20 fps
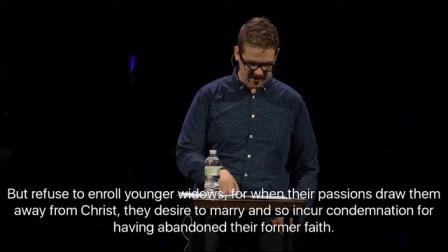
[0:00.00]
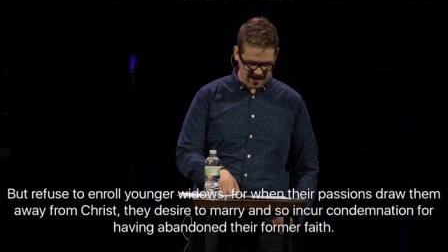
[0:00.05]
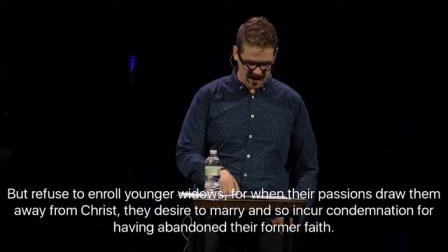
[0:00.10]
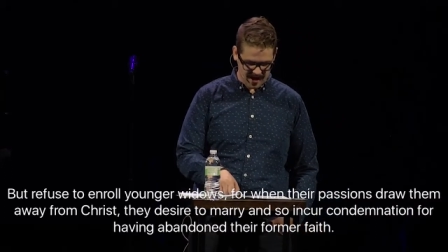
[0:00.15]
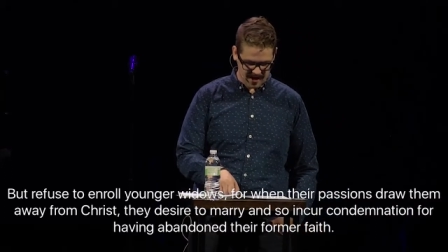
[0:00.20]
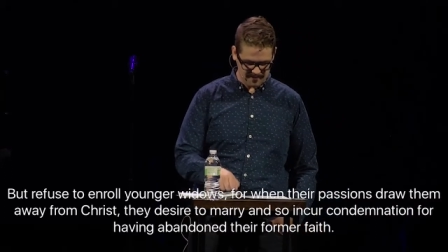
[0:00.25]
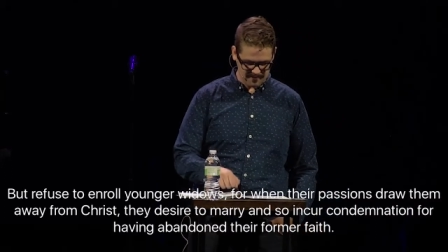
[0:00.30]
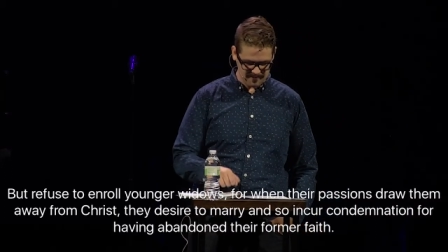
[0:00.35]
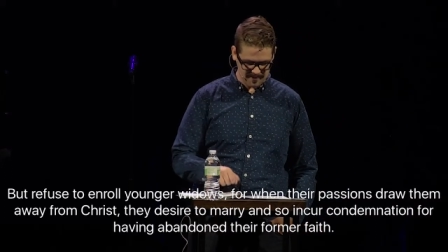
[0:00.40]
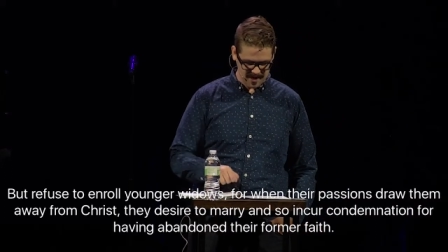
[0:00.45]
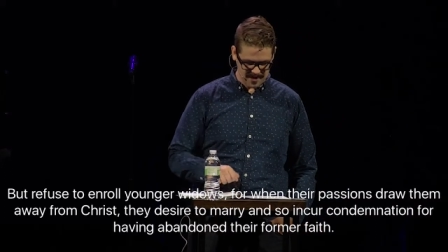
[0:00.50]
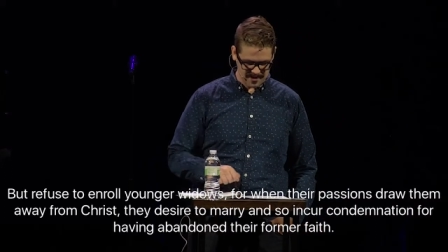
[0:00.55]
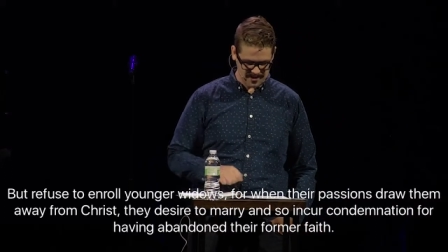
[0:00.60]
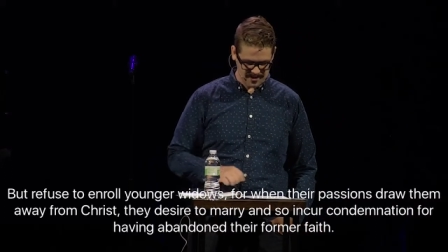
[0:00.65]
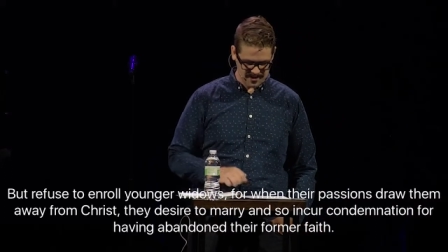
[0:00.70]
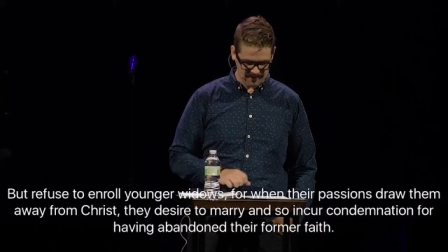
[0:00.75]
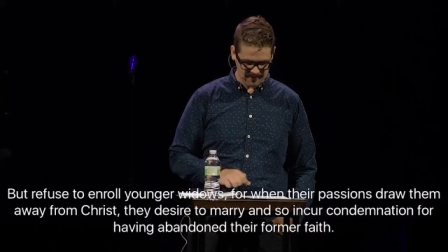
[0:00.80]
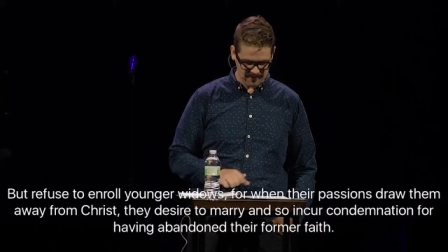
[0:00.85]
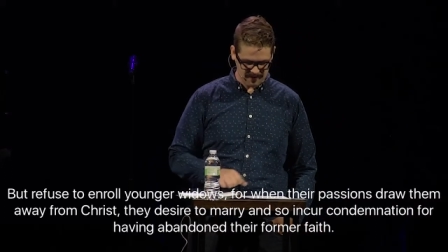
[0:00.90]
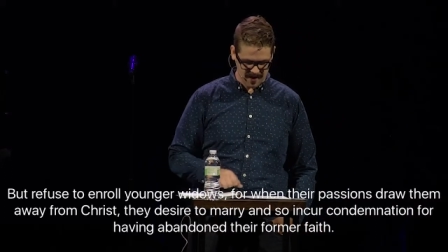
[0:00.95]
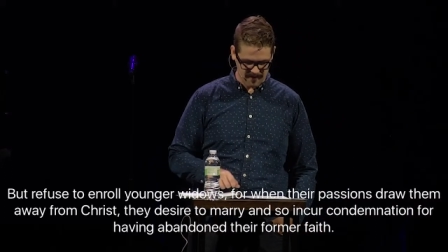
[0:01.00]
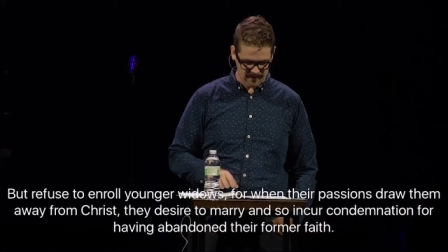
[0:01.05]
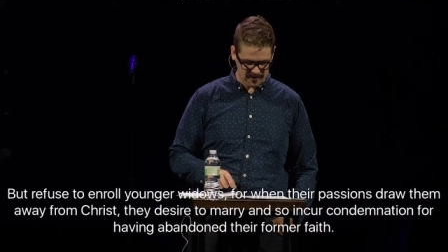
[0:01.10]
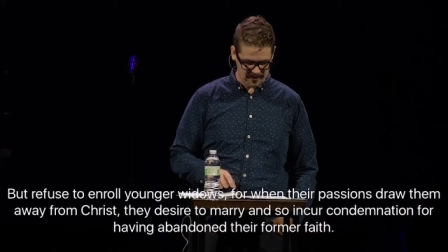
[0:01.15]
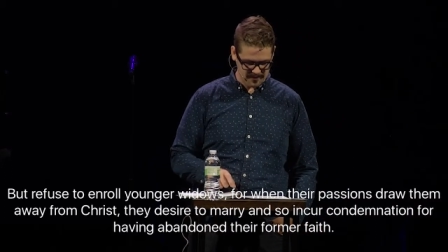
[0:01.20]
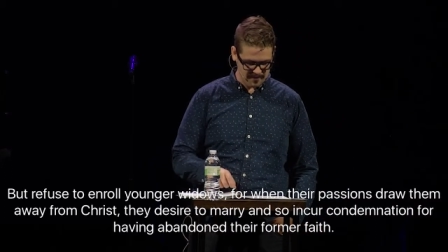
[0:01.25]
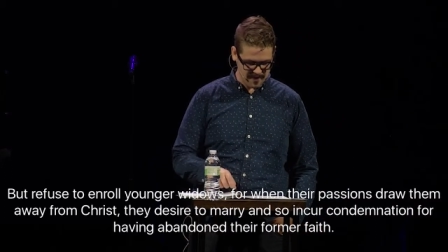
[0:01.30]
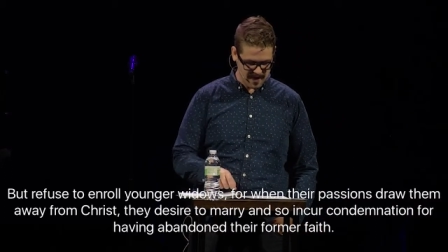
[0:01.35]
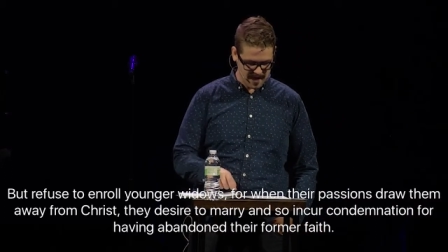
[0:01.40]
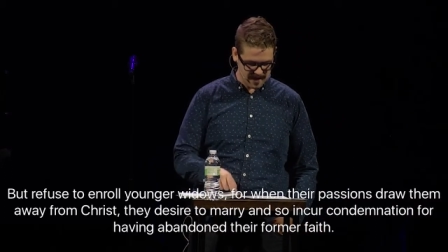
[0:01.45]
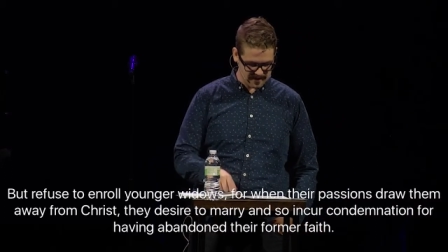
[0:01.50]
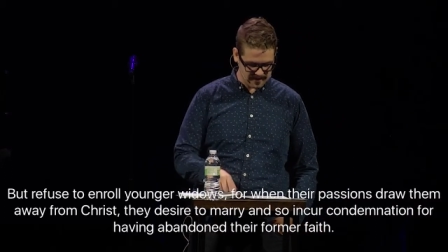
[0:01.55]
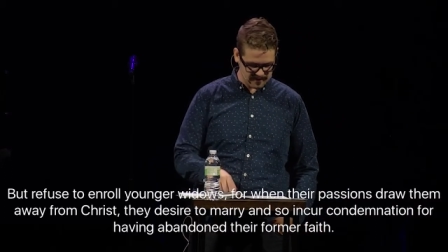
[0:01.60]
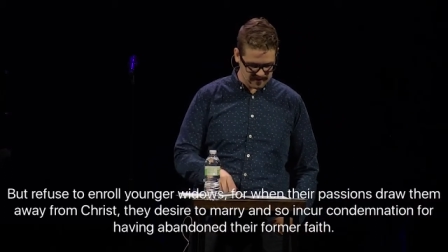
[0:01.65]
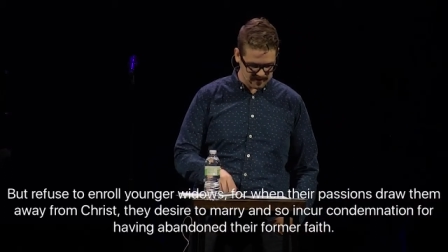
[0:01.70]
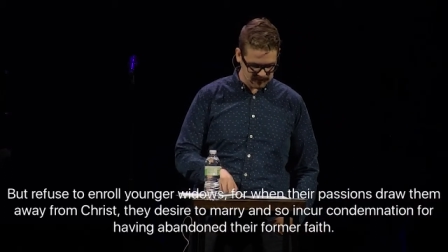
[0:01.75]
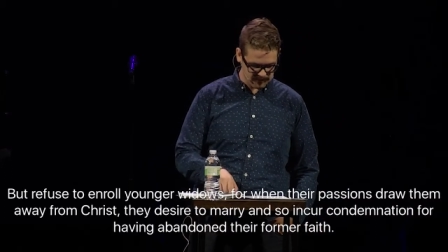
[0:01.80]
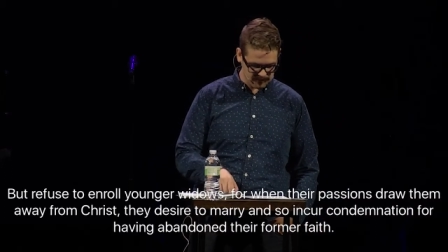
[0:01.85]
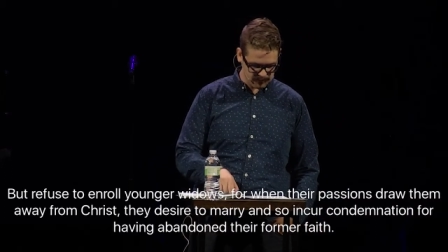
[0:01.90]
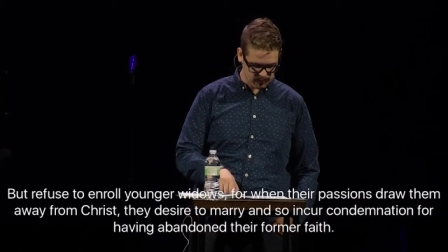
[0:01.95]
condemnation for having
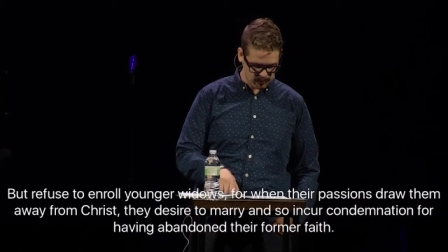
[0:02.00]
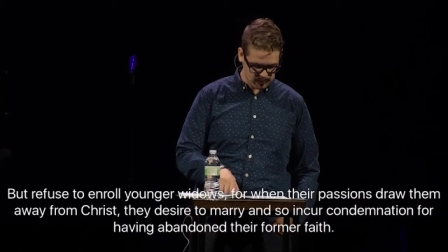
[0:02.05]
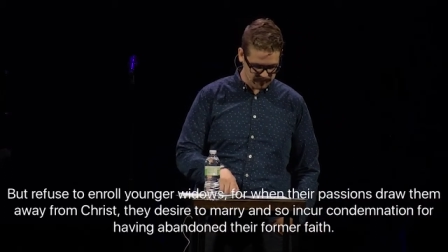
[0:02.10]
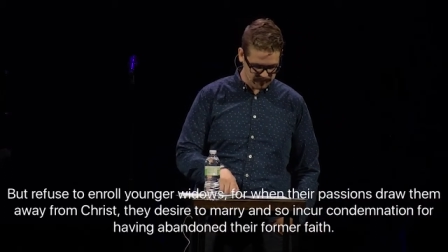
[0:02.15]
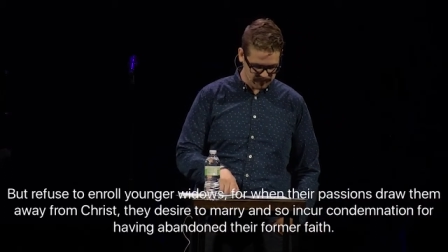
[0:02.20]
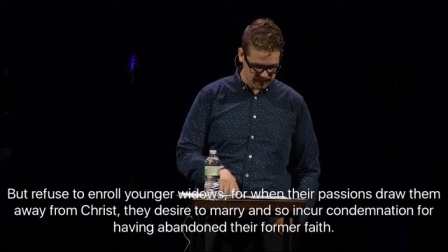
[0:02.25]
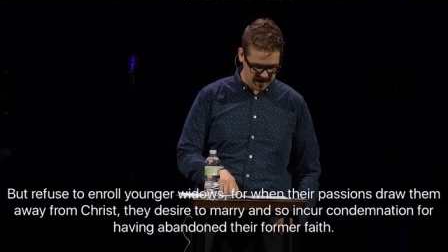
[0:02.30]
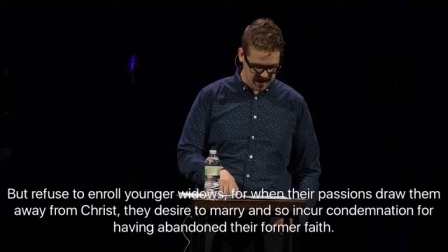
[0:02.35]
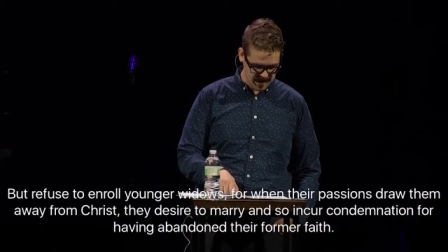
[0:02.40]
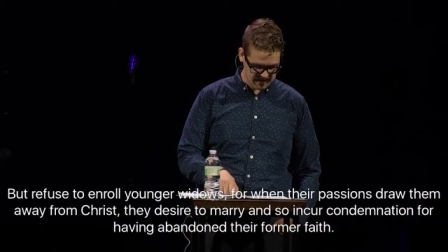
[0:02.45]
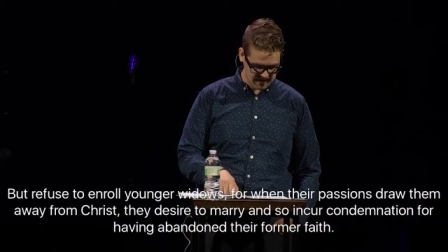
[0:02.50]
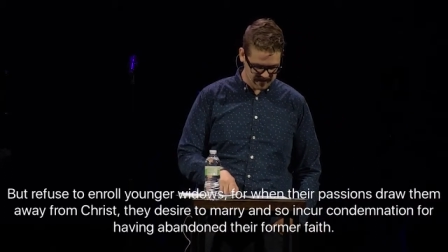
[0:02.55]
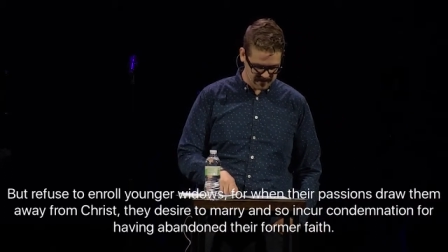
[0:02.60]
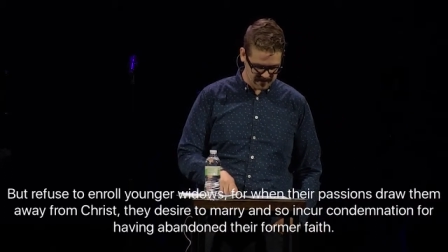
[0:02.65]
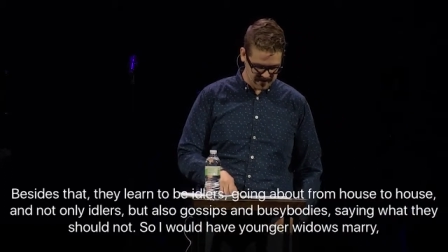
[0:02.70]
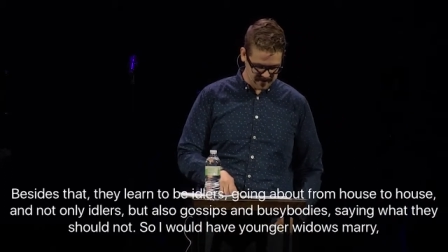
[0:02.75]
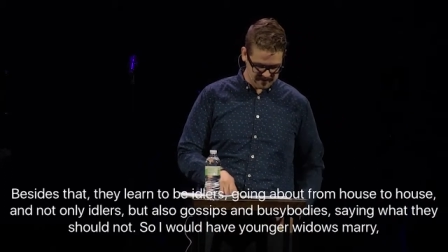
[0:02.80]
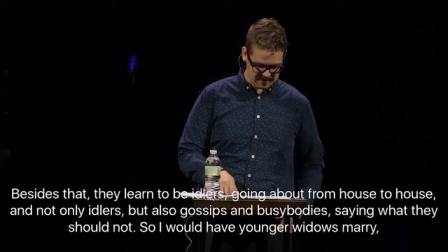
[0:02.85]
abandoned their former faith.